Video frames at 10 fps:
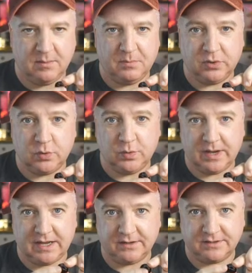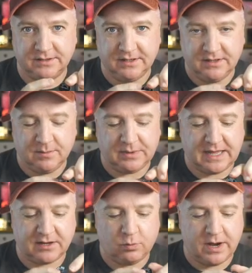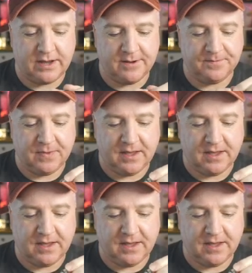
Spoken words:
blue, and black wire,